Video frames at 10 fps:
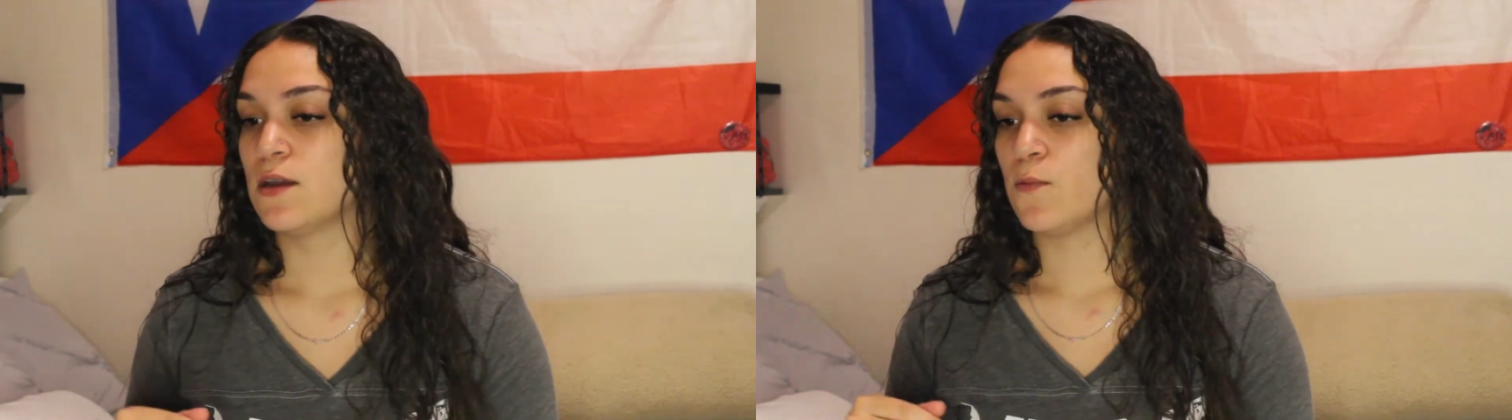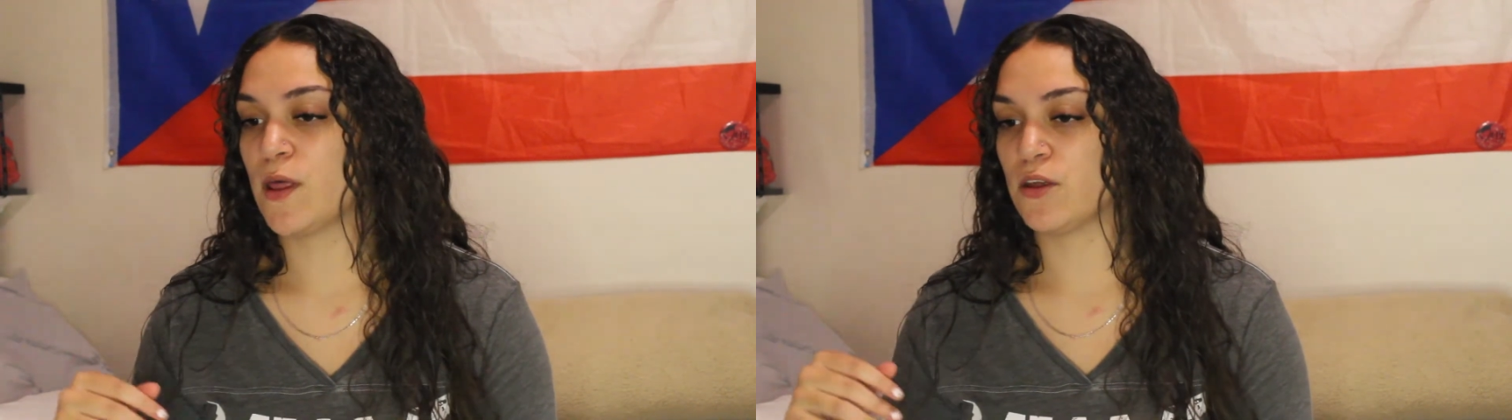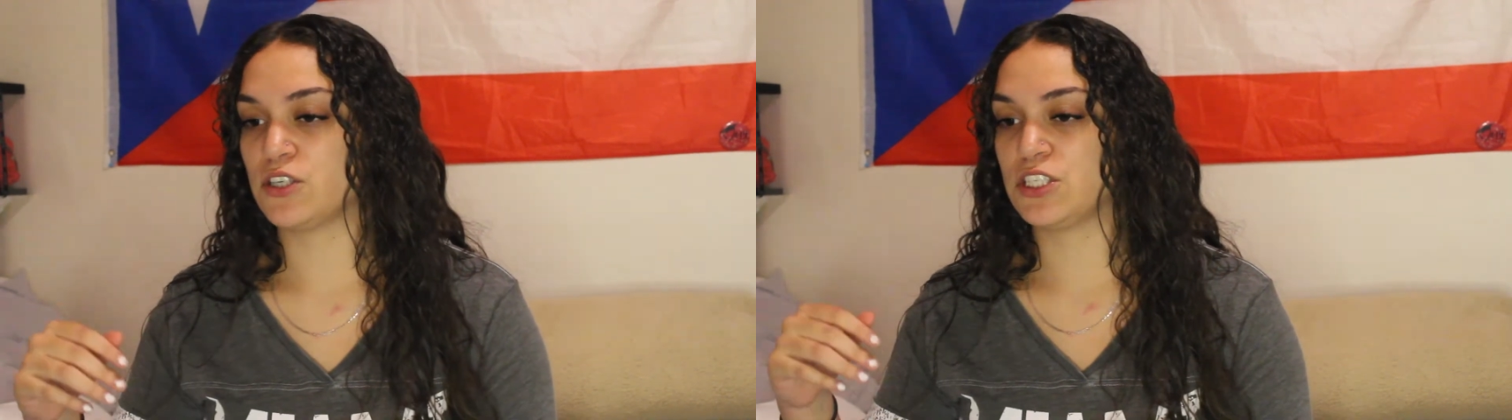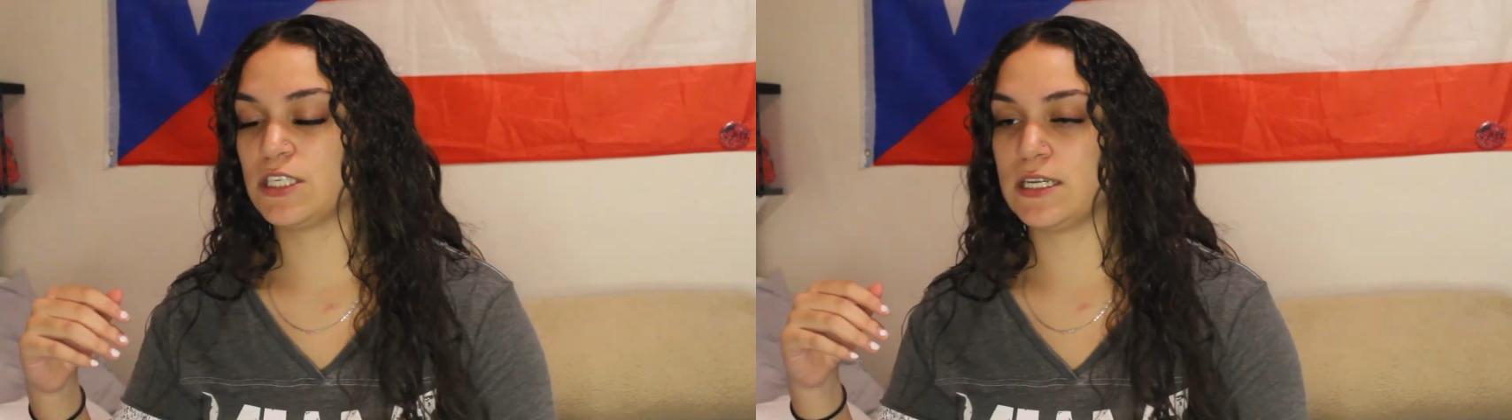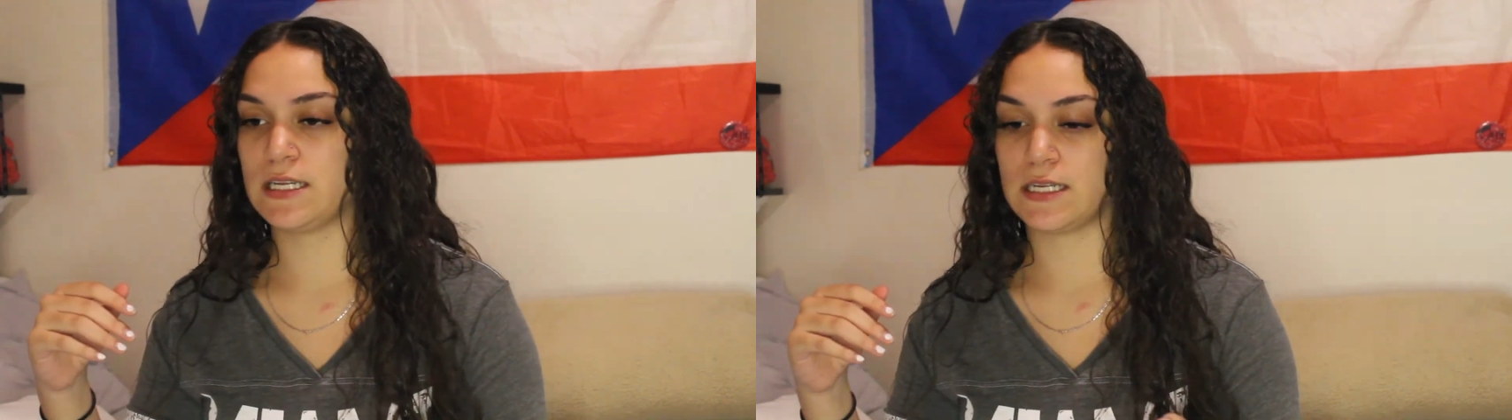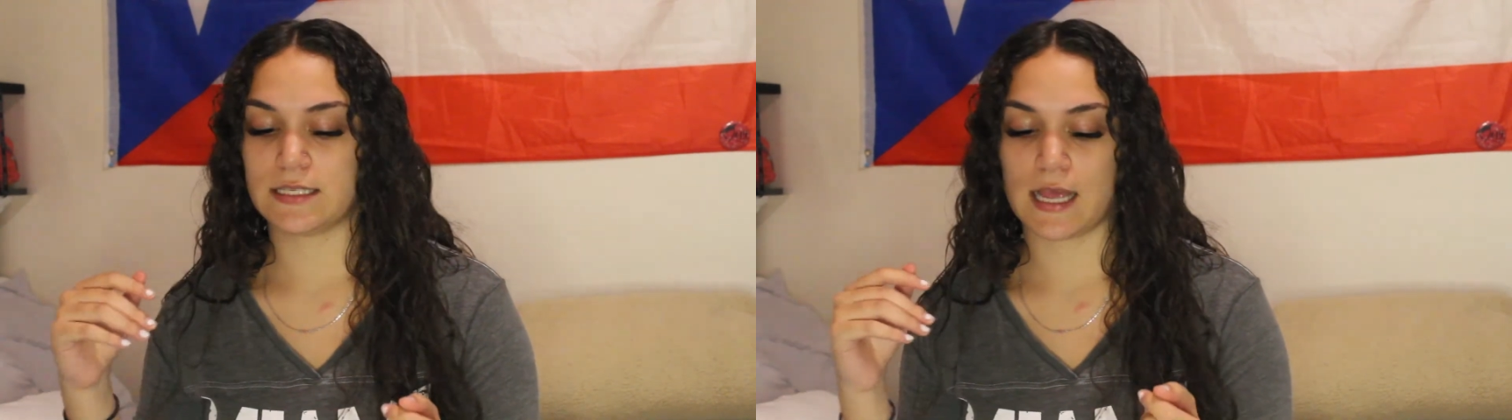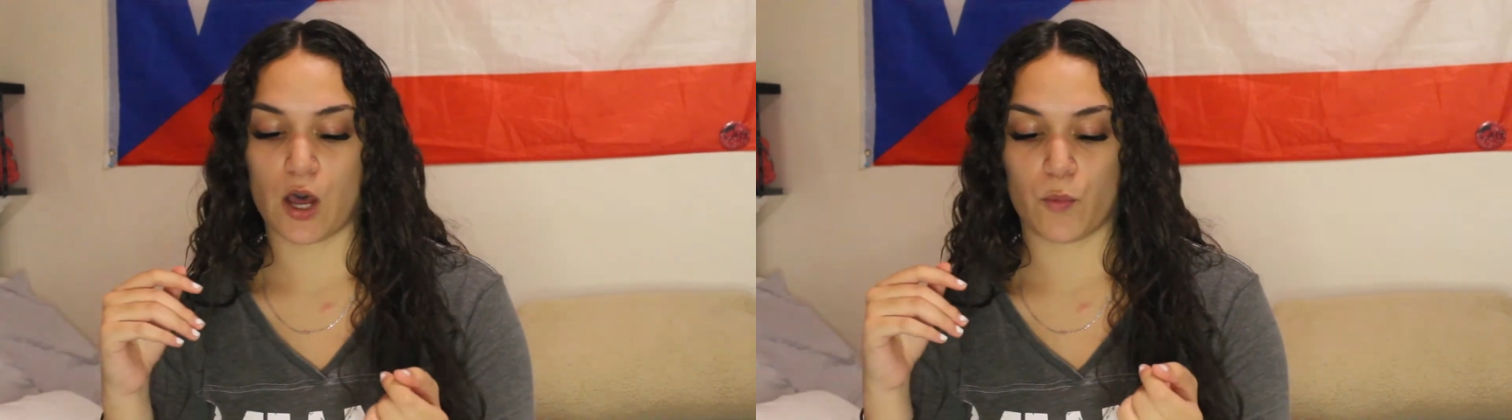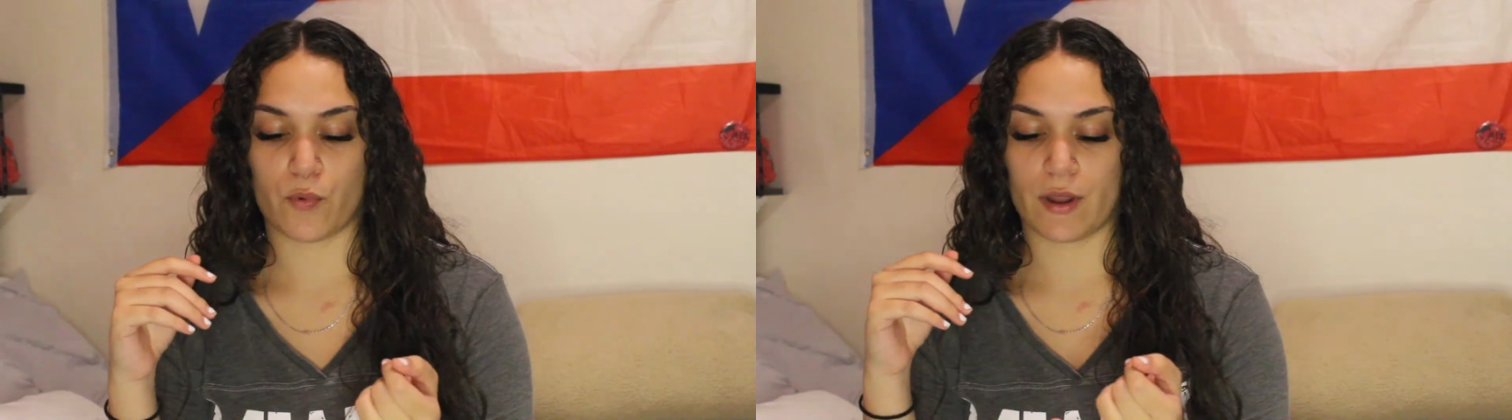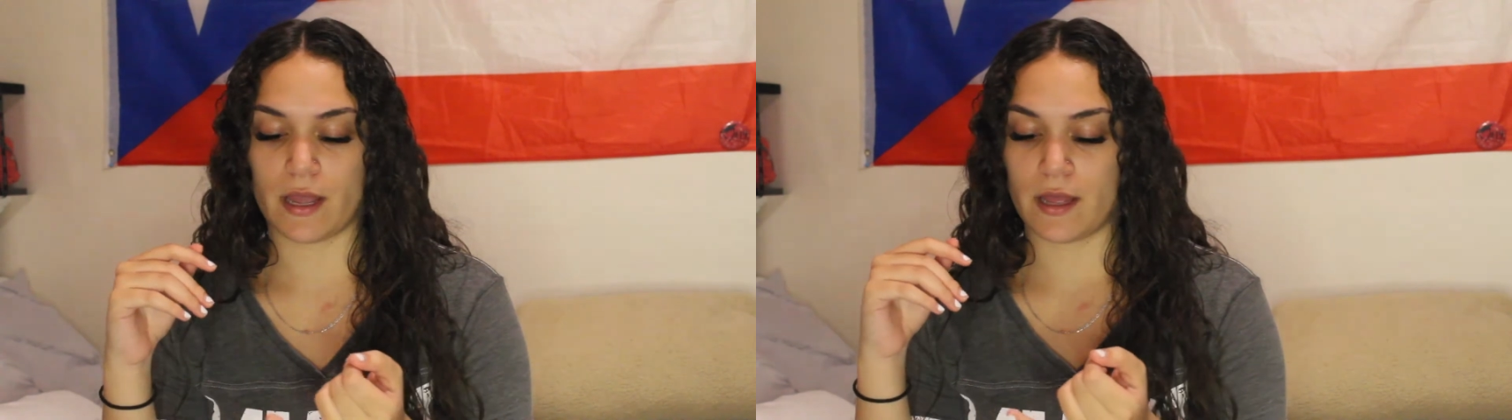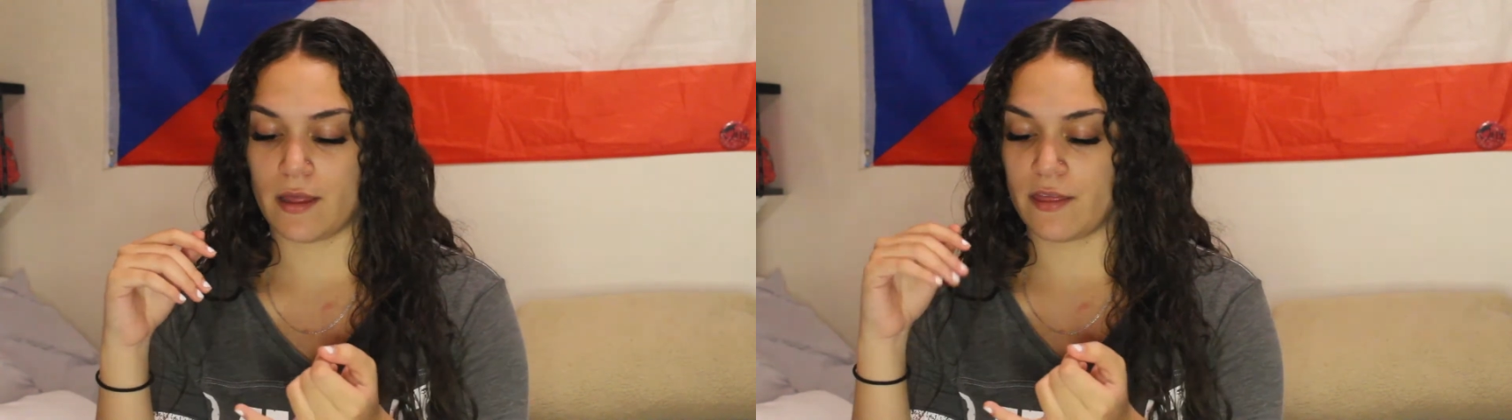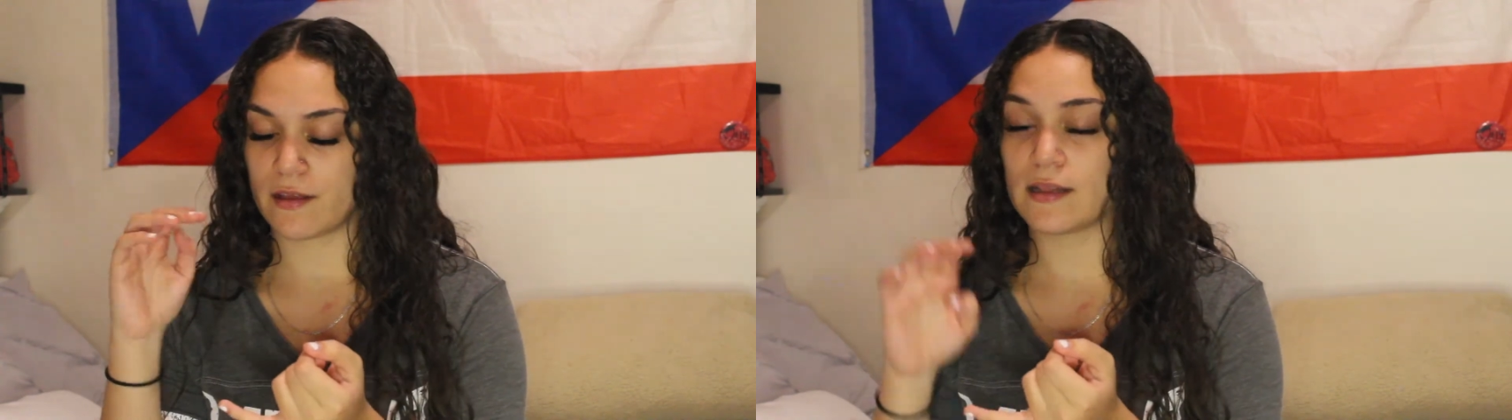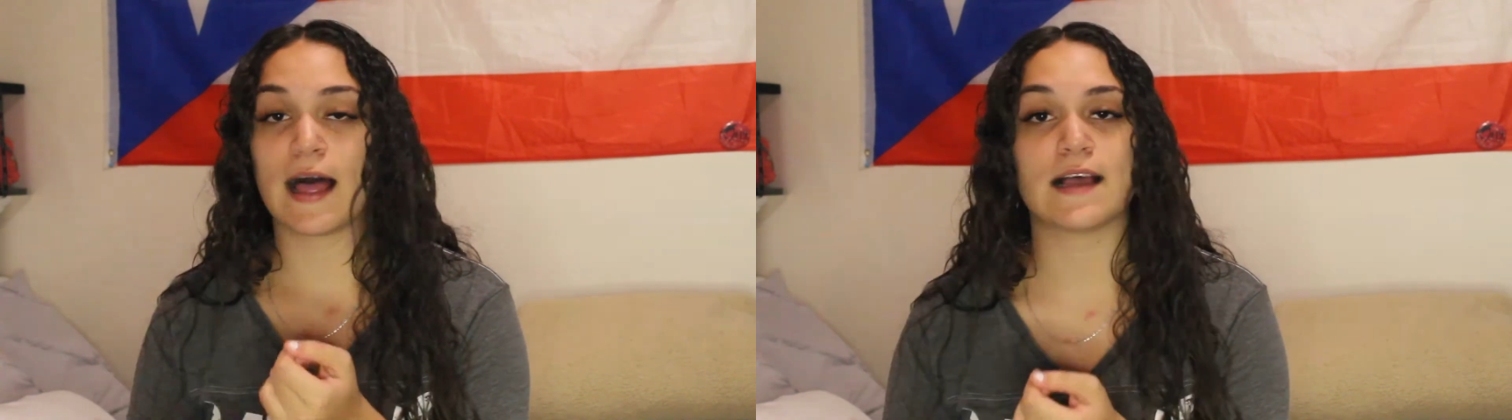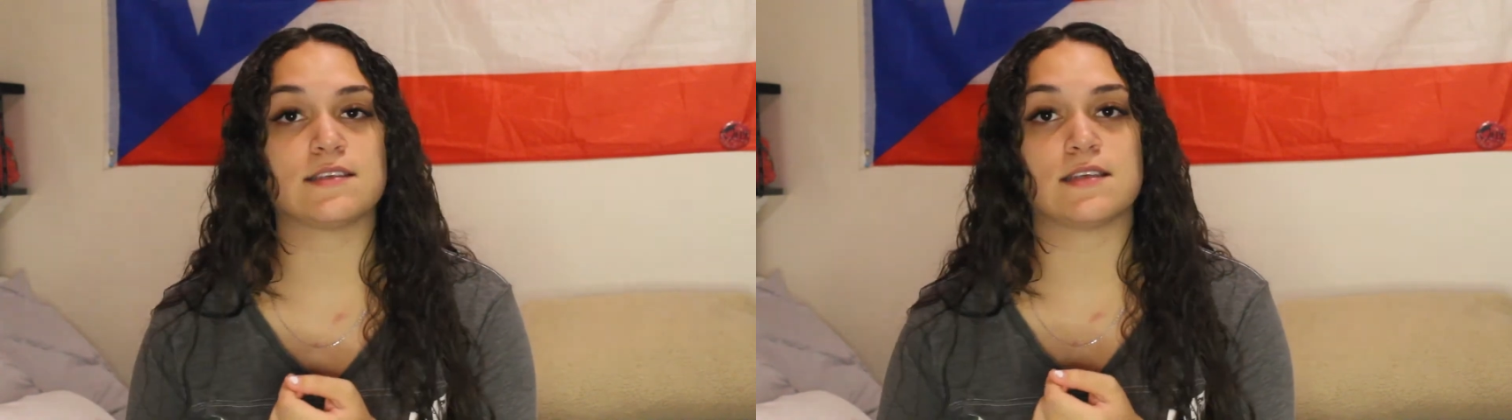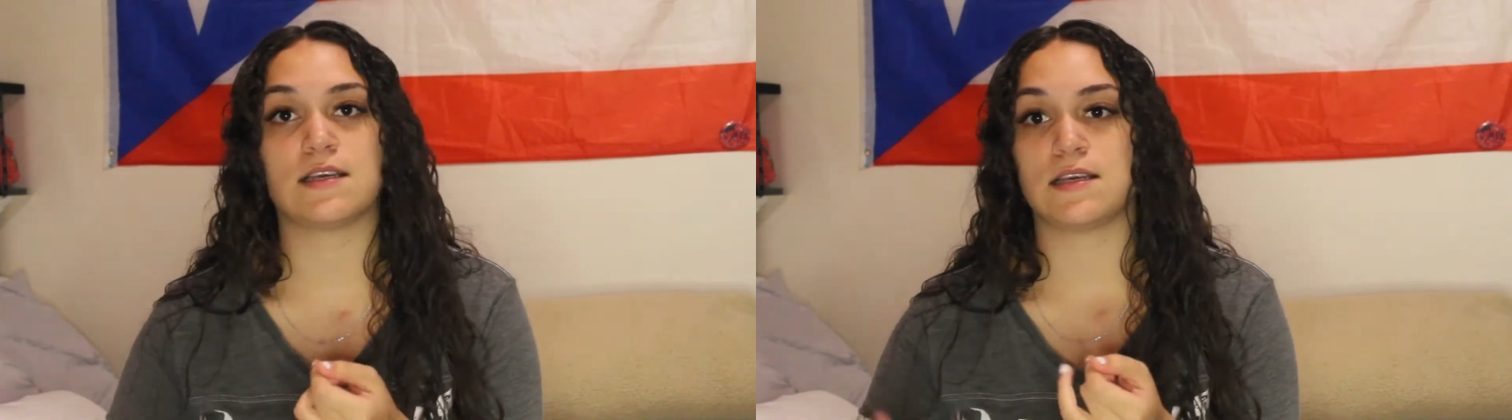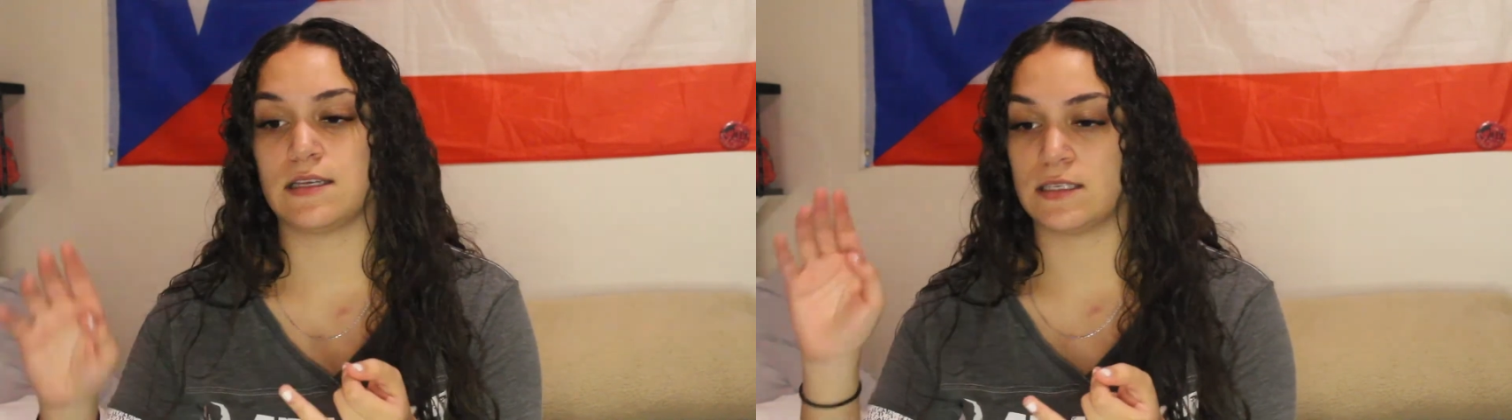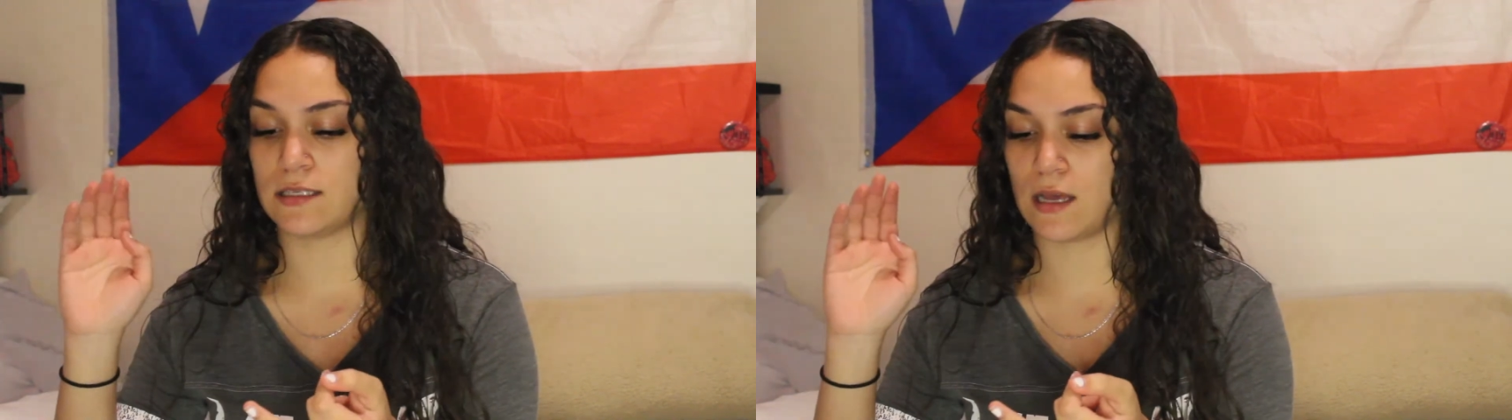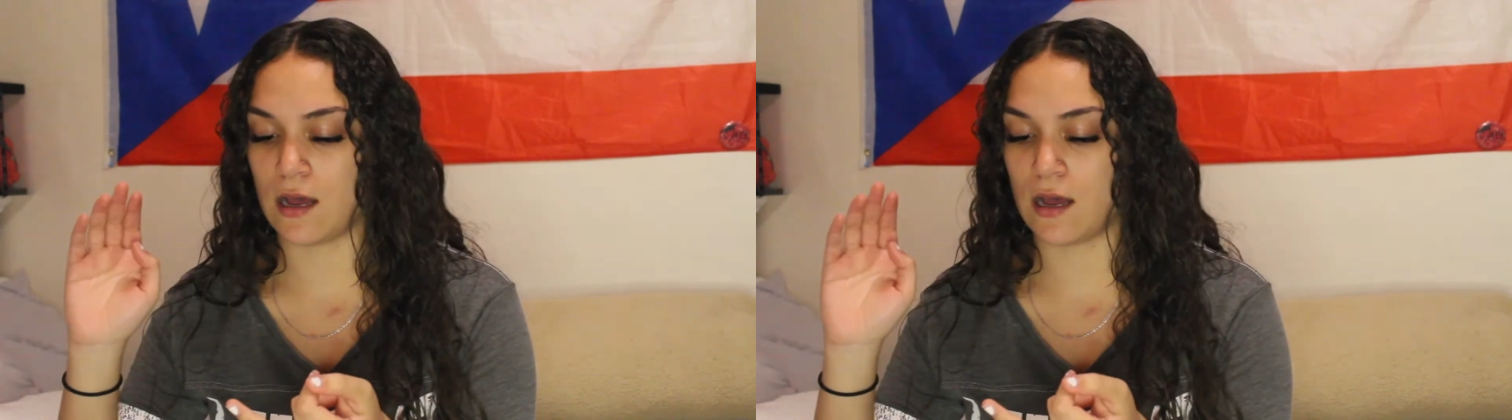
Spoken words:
whether she needs help with classes,